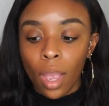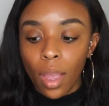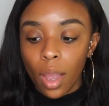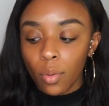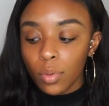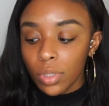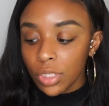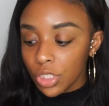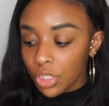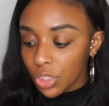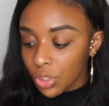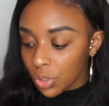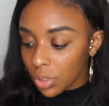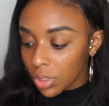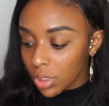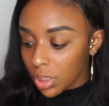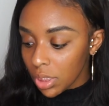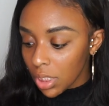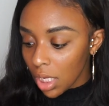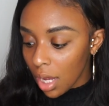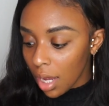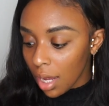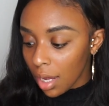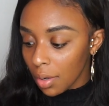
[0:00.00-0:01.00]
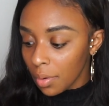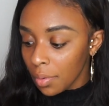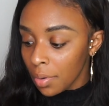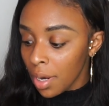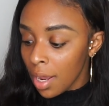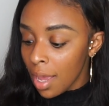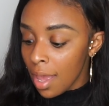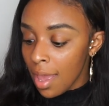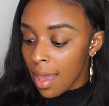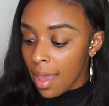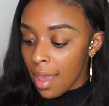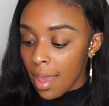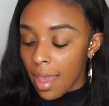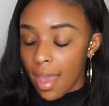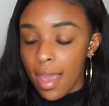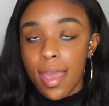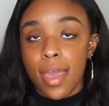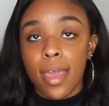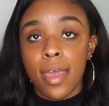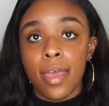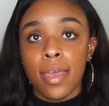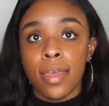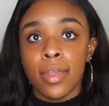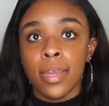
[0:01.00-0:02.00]
I went to Georgetown
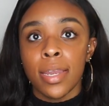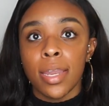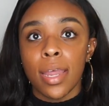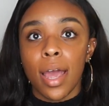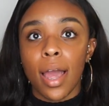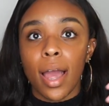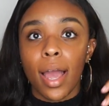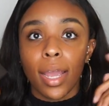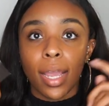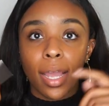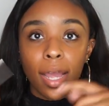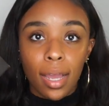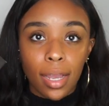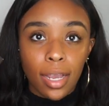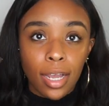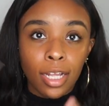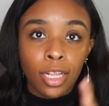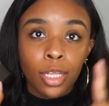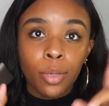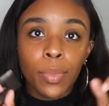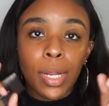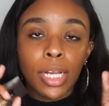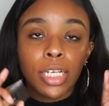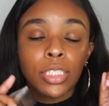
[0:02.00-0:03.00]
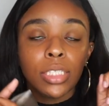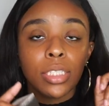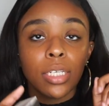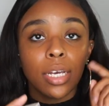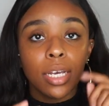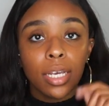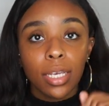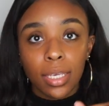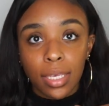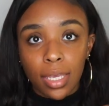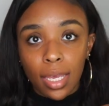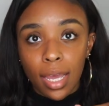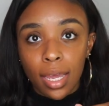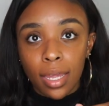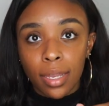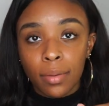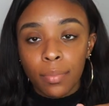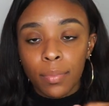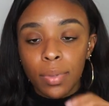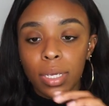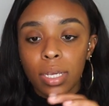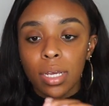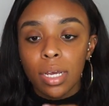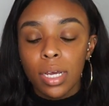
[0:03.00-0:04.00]
and I got color matched
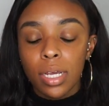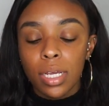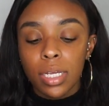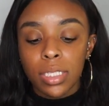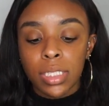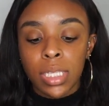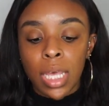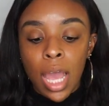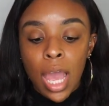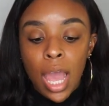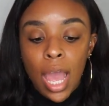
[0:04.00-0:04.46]
again because